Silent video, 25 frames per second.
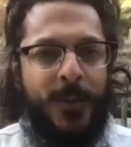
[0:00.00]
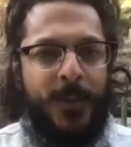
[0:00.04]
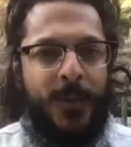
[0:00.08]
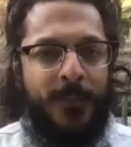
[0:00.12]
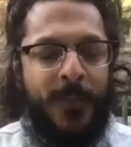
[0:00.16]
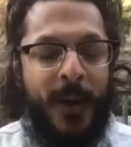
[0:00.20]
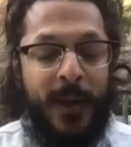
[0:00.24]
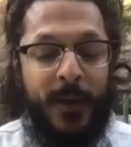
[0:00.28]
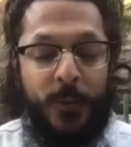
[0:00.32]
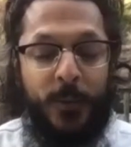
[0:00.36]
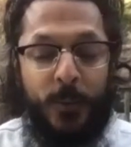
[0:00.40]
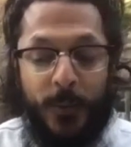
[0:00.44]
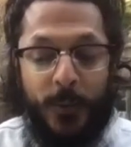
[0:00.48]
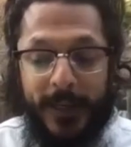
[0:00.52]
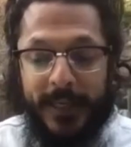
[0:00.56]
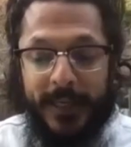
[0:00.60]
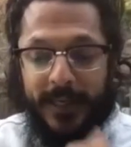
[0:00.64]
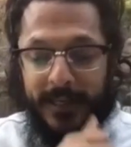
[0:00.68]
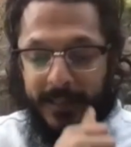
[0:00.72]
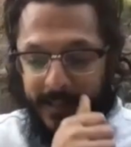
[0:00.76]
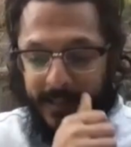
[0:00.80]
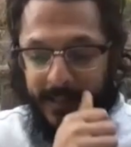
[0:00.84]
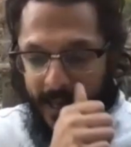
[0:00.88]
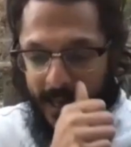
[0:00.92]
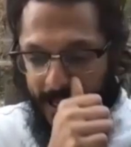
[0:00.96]
My
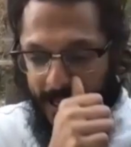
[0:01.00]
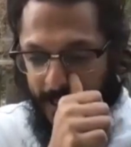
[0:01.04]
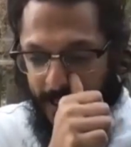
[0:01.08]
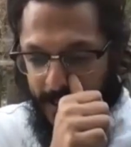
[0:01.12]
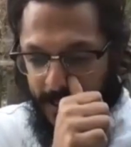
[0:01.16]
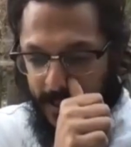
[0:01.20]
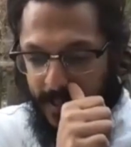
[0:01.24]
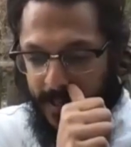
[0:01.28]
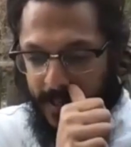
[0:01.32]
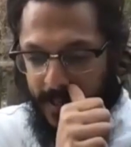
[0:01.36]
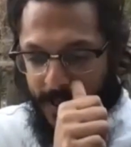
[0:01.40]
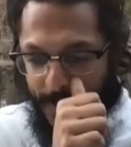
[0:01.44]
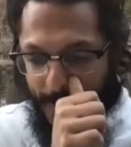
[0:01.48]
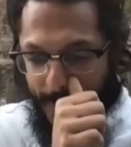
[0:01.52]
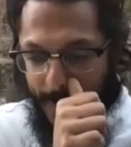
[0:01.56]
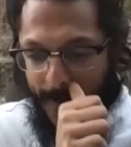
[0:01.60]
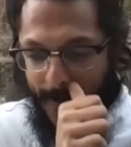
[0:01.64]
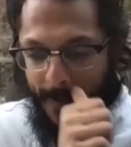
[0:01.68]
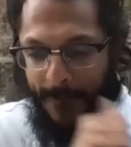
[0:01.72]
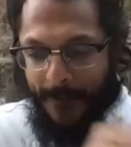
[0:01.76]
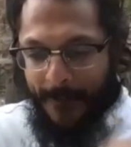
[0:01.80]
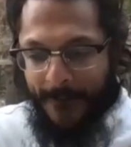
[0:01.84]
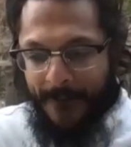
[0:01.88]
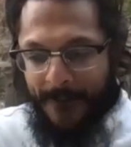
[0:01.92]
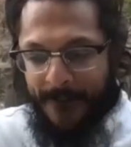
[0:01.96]
weak leg,
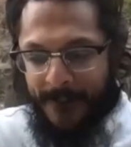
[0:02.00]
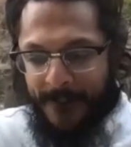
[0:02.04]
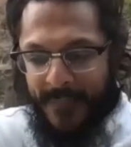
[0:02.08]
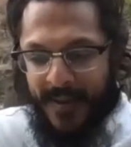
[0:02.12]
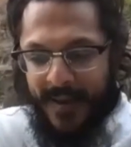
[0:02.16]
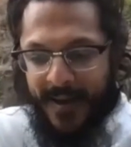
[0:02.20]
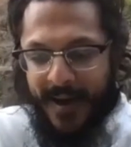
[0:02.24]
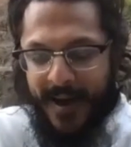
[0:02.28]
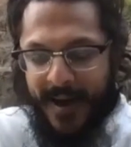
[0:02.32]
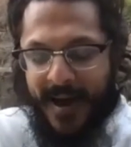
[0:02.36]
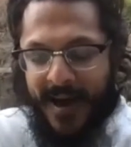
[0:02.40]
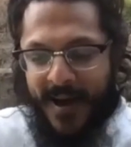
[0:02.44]
my